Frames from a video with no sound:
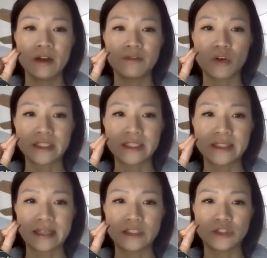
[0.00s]

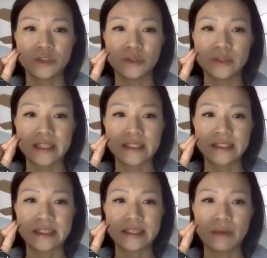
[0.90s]
1,492, you can
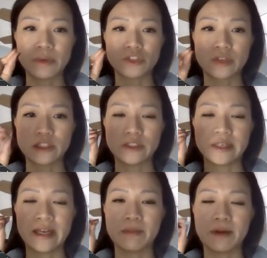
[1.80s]
see I was trying to
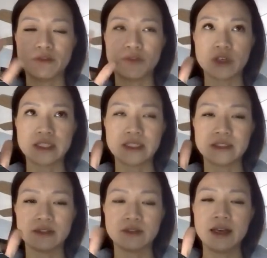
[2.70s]
hit about
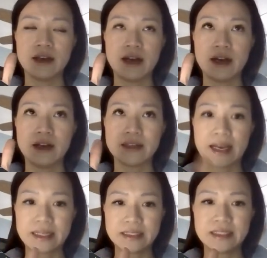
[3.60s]

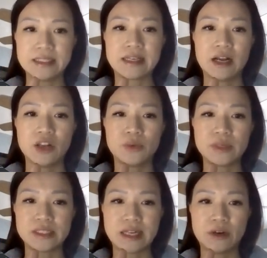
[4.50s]
1,490
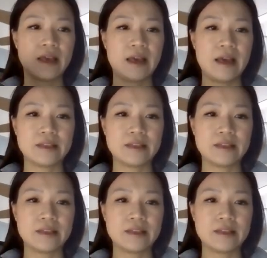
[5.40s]
calories now. And